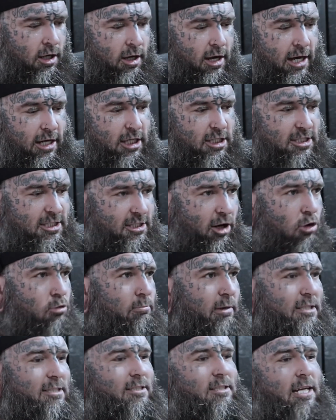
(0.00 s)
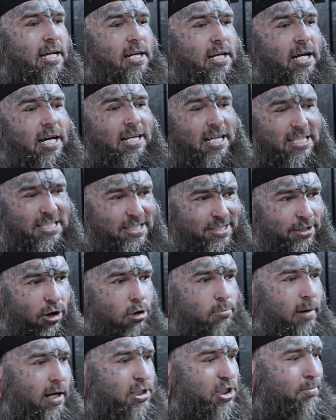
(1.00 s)
and it's so misleading, and there's so
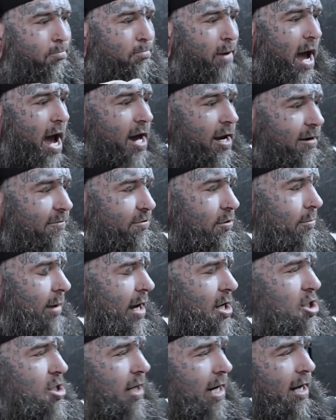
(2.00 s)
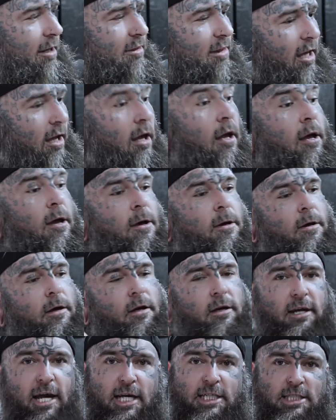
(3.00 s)
much bad information out there.
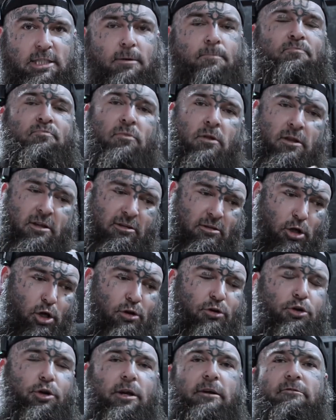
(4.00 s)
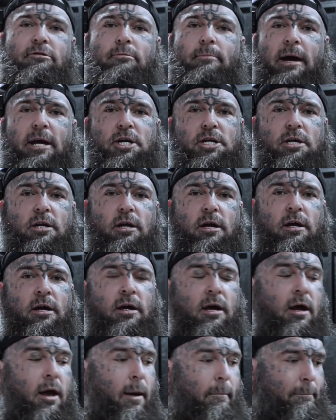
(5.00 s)
Yes, there's a lot of good information,
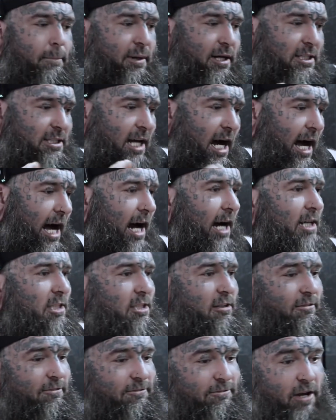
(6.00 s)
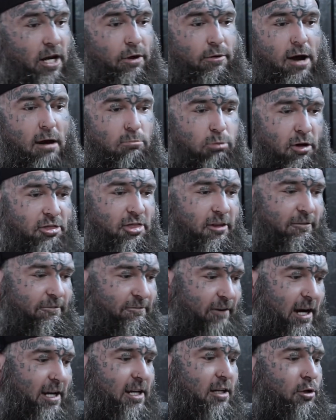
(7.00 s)
but it's hard to figure out what the
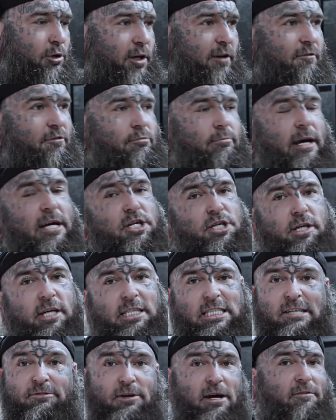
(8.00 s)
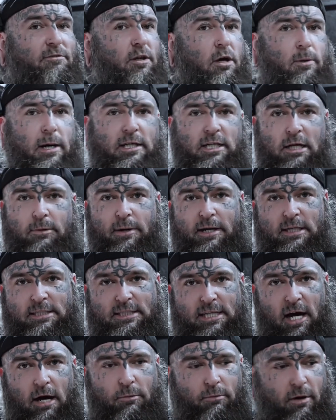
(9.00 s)
fucking good information is if you have no idea where to
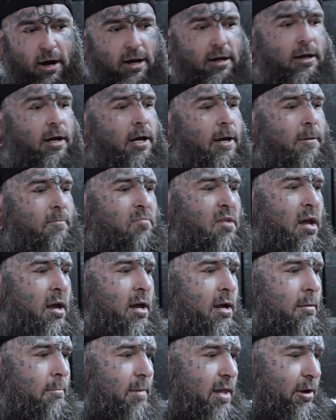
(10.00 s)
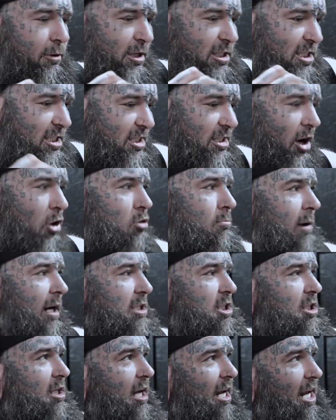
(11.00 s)
start, right? But there is so
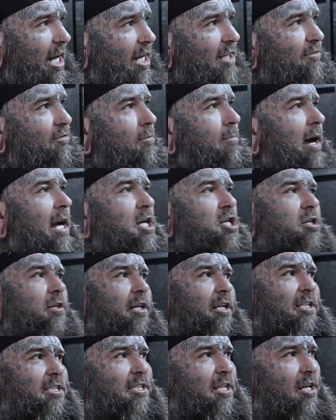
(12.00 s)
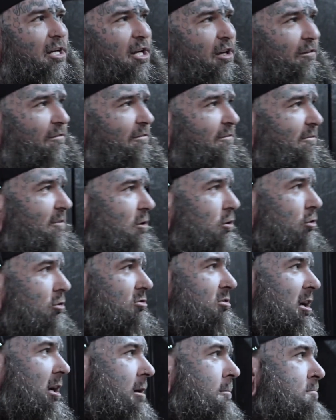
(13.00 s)
much information that is
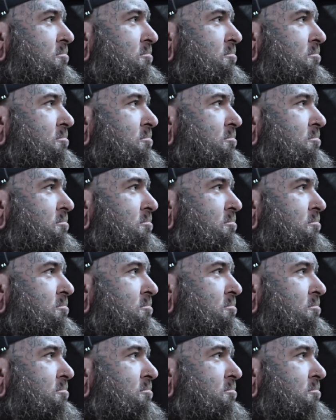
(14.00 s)
confusing